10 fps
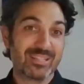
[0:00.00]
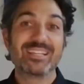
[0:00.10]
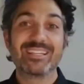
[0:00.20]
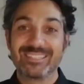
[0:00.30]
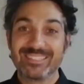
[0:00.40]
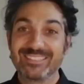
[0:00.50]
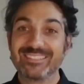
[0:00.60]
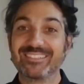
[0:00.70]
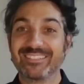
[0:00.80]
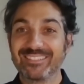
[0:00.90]
a charming
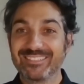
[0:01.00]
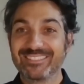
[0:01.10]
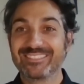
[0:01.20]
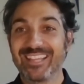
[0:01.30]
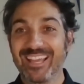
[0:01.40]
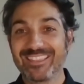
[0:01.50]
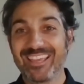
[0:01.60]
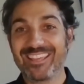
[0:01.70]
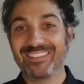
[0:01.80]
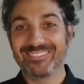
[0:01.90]
commercial. So now that
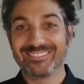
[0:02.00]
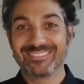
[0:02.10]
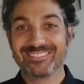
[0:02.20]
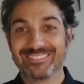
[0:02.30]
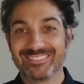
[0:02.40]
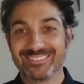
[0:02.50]
I've mentioned you. it, you'll